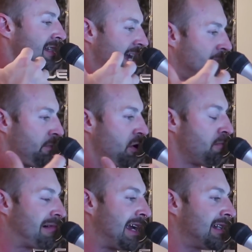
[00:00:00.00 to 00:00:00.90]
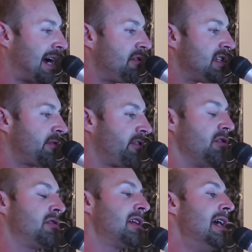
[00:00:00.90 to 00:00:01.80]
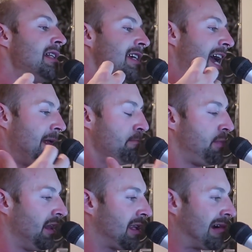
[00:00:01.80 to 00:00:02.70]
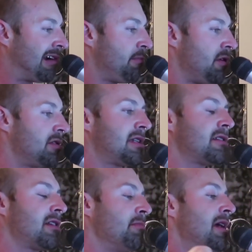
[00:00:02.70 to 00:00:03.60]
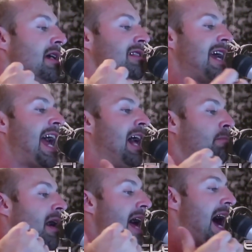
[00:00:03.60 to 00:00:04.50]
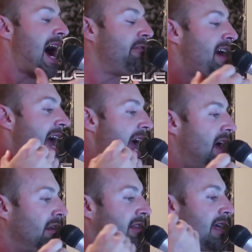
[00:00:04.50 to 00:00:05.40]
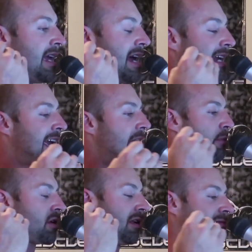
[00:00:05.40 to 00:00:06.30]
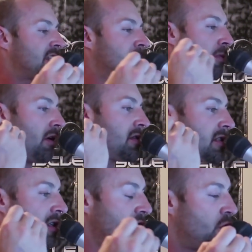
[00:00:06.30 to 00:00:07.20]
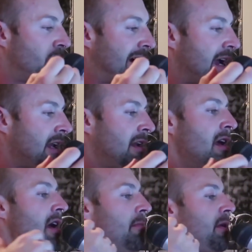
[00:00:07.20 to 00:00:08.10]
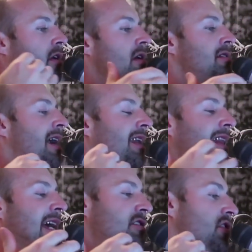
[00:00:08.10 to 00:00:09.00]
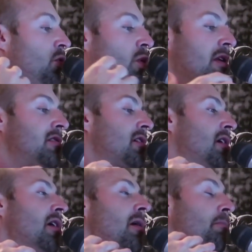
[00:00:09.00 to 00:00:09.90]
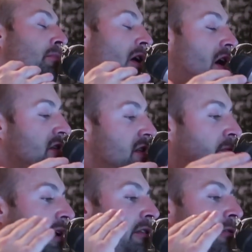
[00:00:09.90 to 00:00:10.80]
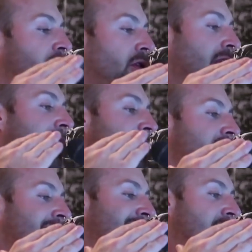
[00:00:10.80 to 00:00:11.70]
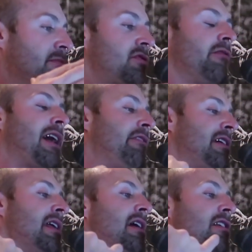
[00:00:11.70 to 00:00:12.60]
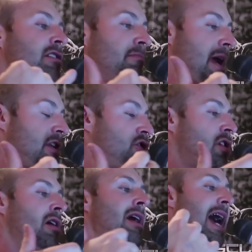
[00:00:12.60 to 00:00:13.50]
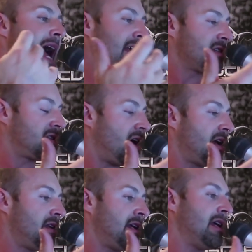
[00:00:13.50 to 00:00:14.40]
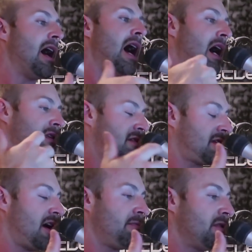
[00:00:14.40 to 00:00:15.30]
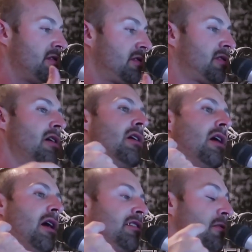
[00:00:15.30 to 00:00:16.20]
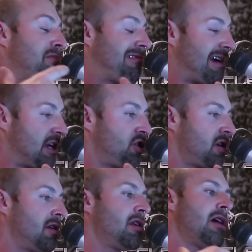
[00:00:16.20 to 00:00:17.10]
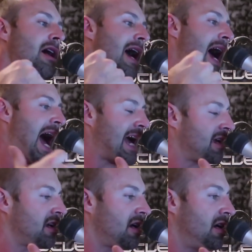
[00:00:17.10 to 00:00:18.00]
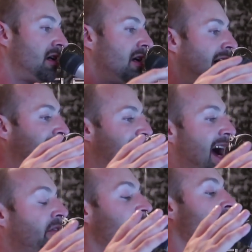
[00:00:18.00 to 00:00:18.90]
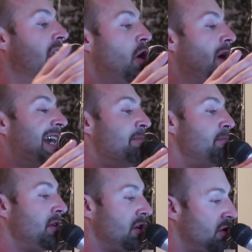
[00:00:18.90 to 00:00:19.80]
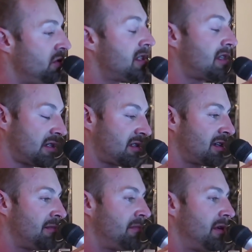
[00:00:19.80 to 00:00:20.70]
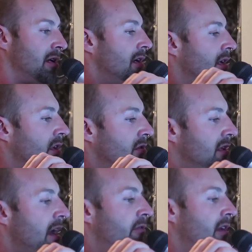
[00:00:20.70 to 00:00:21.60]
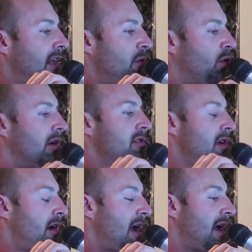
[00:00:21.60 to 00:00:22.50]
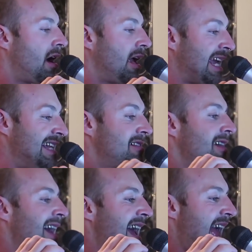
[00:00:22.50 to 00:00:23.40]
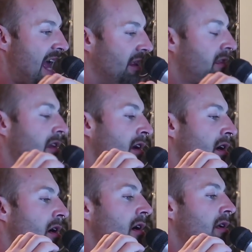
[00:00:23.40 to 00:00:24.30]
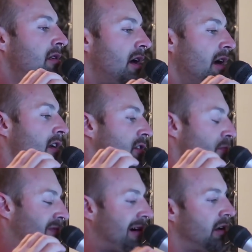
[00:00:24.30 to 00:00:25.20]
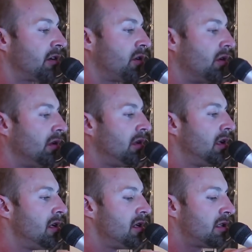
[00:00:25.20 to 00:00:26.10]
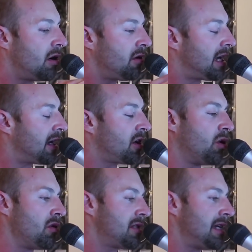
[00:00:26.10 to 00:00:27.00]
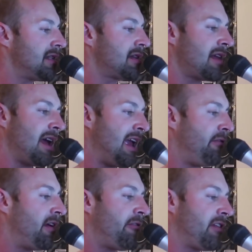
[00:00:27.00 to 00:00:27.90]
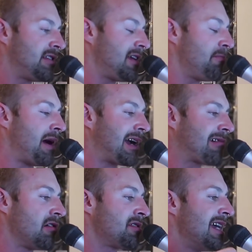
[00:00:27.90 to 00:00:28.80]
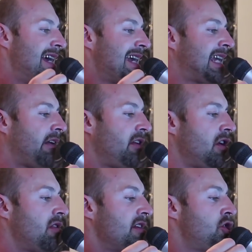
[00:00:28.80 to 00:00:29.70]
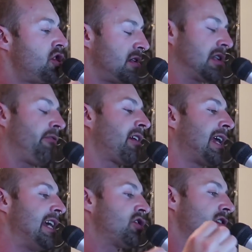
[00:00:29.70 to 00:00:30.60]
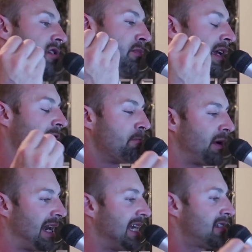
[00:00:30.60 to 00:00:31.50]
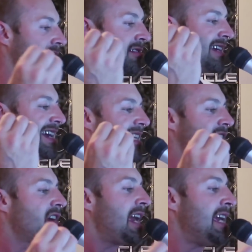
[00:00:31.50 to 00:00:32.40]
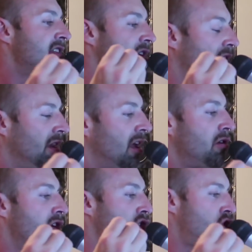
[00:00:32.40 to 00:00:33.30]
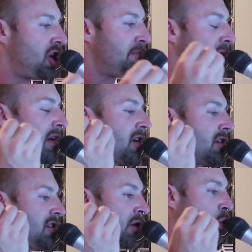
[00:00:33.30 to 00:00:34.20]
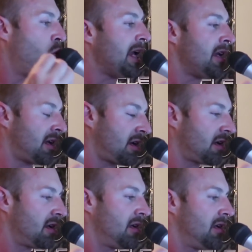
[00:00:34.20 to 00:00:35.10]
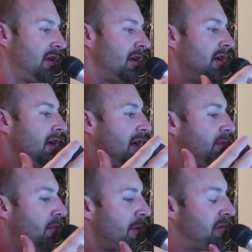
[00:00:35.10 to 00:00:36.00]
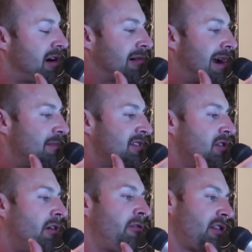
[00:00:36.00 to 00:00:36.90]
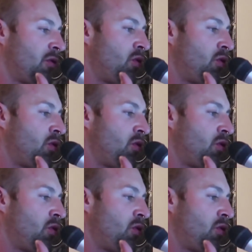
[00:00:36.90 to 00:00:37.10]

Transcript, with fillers: to help you break down these foods, to help build your immune system, to help have a healthy chemical response to your brain, because unless you want to possibly fall into the realms of having dementia, anxiety, Alzheimer's, depression, anger, and have a low immune system, you definitely want to eat a healthier diet protocol. Don't get caught into the if it fits your macros, giving you the justification to be complacent, to eat a load of shit because you're weak. My program is not for the